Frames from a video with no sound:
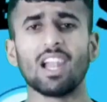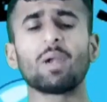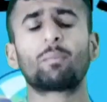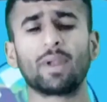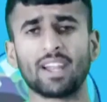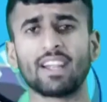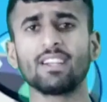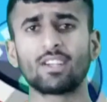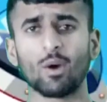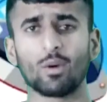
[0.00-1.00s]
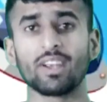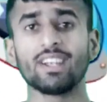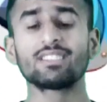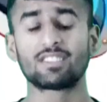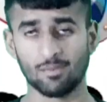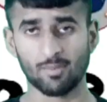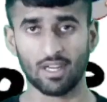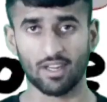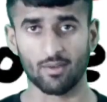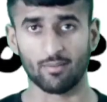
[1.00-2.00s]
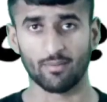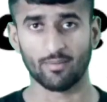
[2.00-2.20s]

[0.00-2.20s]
Let's break it down in simple terms.